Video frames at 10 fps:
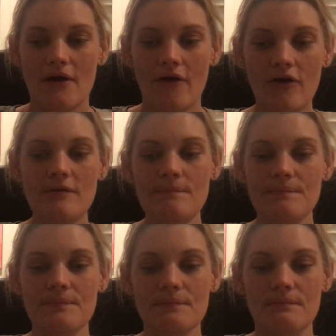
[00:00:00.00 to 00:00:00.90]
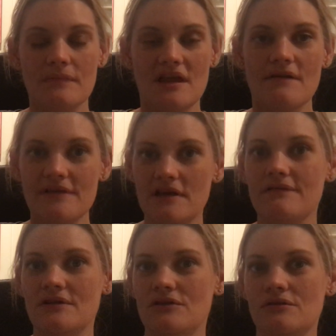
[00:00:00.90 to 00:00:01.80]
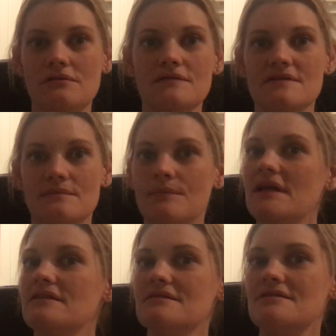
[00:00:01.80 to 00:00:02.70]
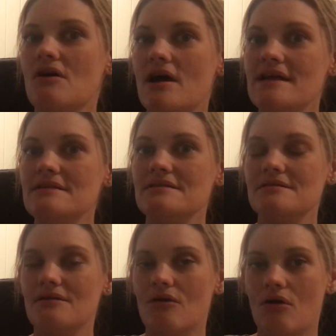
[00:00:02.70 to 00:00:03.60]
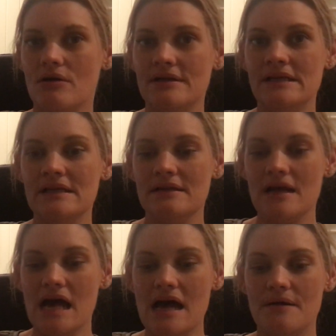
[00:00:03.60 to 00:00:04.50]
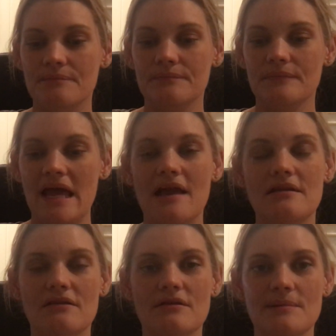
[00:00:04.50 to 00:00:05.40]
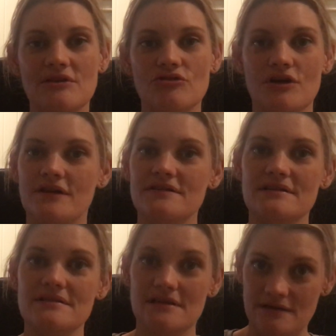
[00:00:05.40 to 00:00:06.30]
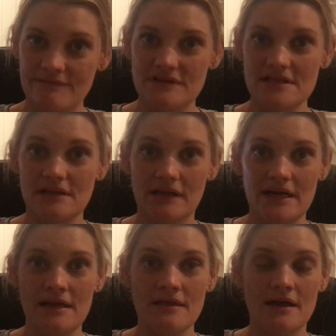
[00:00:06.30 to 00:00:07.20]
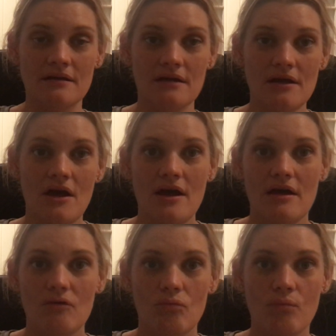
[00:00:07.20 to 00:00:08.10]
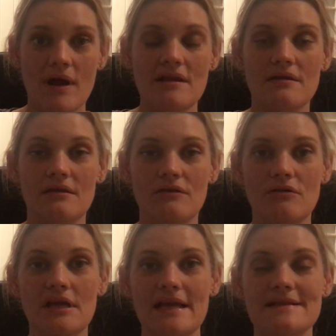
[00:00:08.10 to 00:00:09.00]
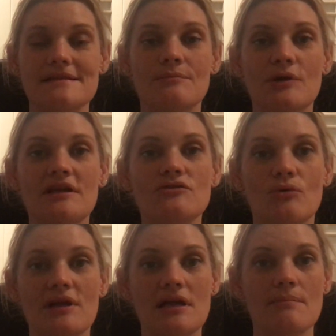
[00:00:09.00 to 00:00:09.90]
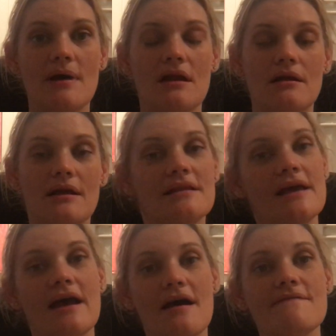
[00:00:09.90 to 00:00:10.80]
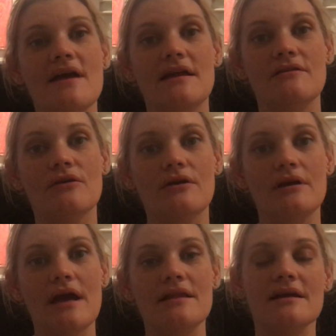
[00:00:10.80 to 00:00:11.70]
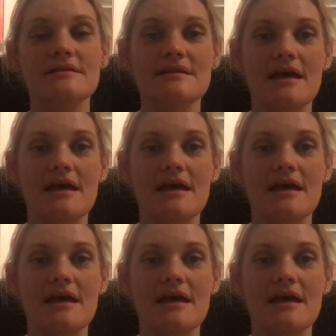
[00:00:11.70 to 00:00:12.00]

I hope that I've given you some insight on endometriosis and infertility, that when you hear somebody talking about it and they have endo and they